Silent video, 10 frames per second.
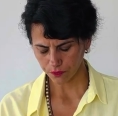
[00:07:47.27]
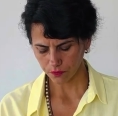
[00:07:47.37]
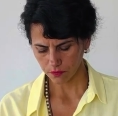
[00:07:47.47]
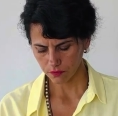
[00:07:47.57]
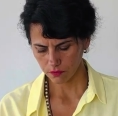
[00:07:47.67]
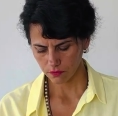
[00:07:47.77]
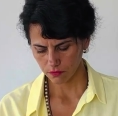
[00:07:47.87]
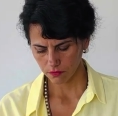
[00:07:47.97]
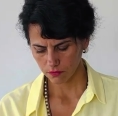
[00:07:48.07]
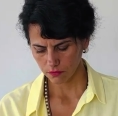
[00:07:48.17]

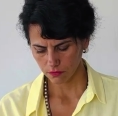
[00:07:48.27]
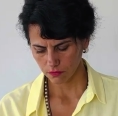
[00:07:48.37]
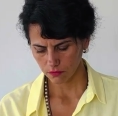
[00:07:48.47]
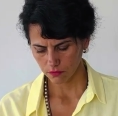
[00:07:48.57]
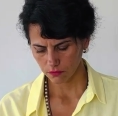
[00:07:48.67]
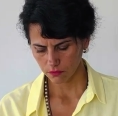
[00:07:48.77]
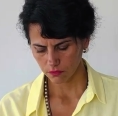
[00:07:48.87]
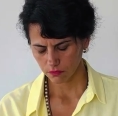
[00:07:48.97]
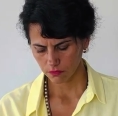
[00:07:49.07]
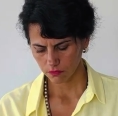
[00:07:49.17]

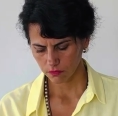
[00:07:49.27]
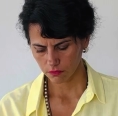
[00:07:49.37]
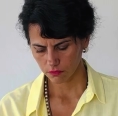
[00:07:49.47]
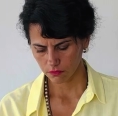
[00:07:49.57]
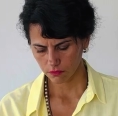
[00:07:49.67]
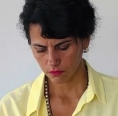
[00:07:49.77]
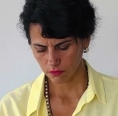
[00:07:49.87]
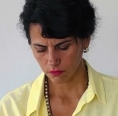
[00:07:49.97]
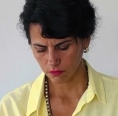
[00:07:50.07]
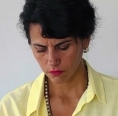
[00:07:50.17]

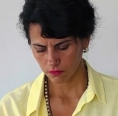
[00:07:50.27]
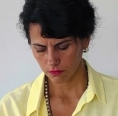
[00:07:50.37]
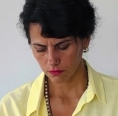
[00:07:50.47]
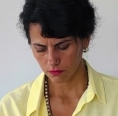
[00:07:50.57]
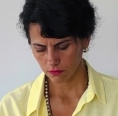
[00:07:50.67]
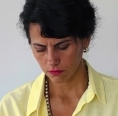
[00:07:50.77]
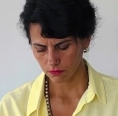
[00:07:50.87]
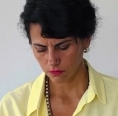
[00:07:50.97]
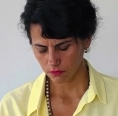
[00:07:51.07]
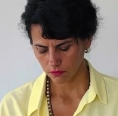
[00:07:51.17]

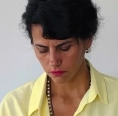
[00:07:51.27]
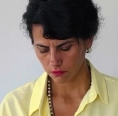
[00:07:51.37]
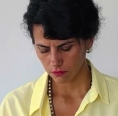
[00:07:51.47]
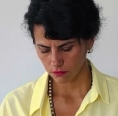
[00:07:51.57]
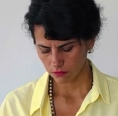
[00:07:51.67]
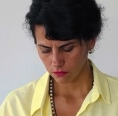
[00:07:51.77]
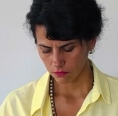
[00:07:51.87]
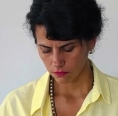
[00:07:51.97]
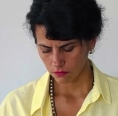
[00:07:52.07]
[no speech]